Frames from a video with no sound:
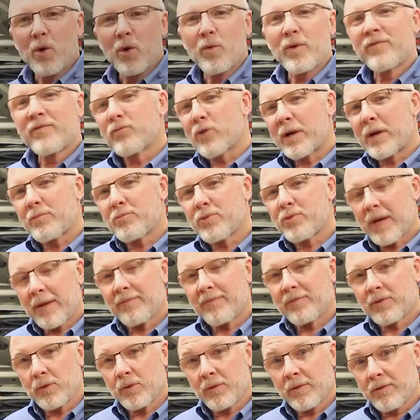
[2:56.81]
We've run prep
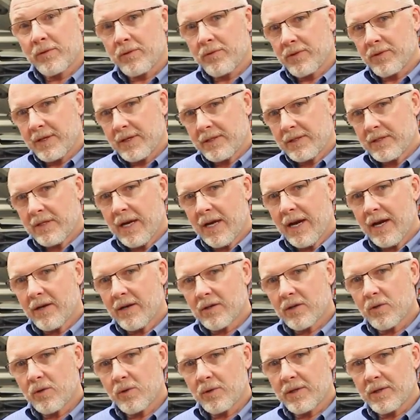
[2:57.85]
fluid through the
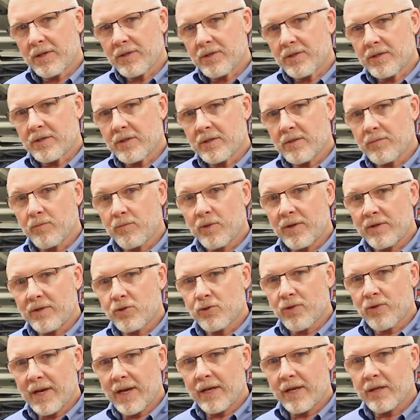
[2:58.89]
entire cooling system. We
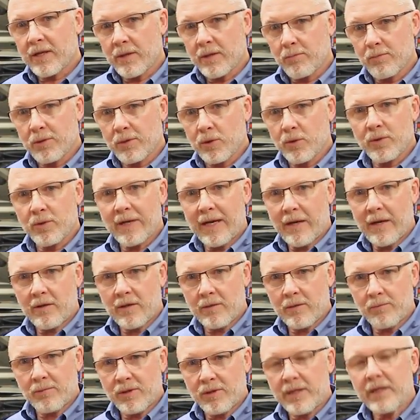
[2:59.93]
drained and blew it out
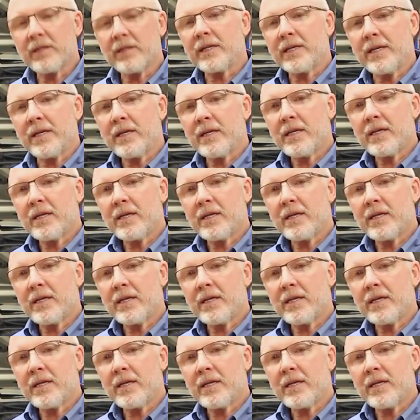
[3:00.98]
completely.